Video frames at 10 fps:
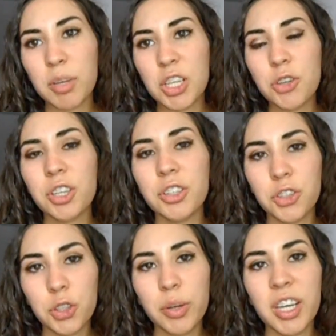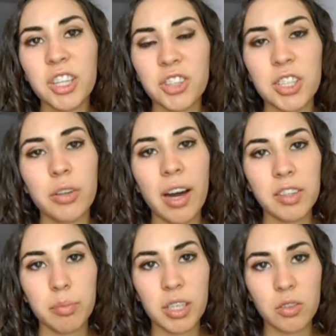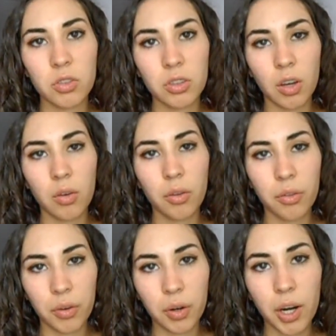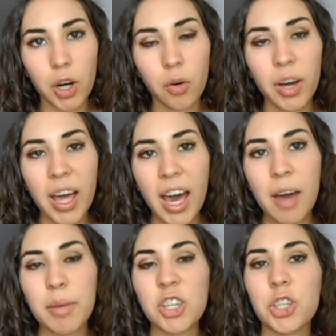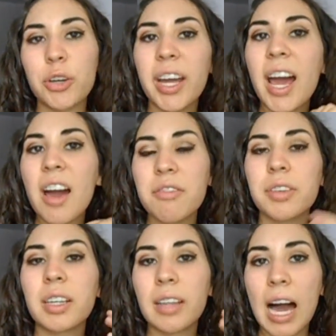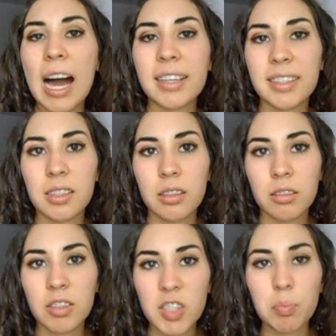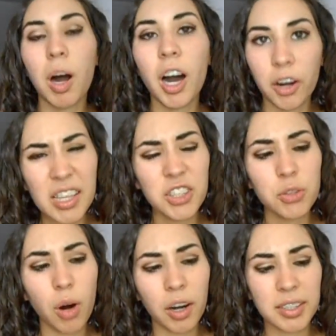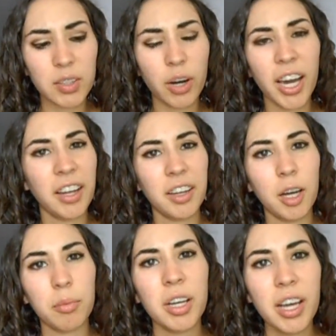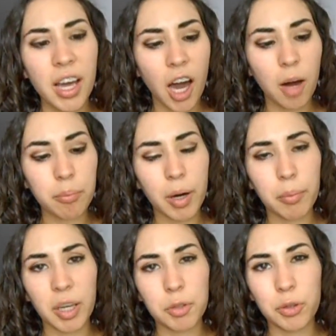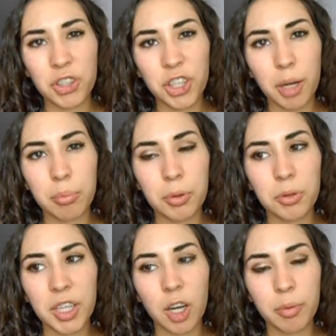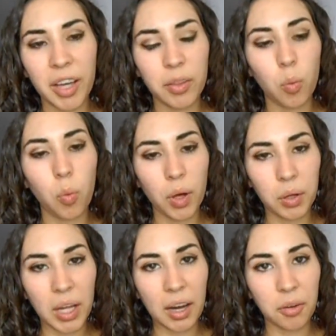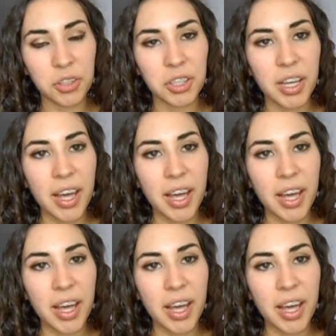I mean, you can do it, it's just you have to be so thorough and make sure you get every last spot. It's too hard, so I ended up bumping up to a shampoo to help get the oil out.